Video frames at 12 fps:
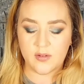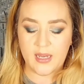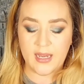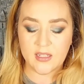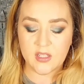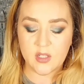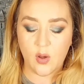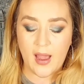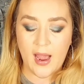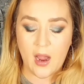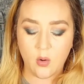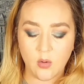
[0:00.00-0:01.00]
of cancel
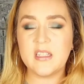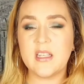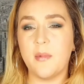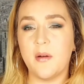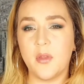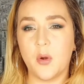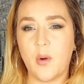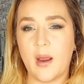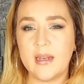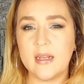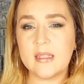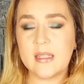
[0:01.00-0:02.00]
out some of the
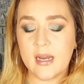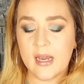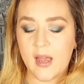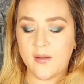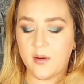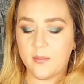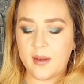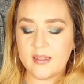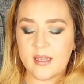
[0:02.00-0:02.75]
redness that I have on my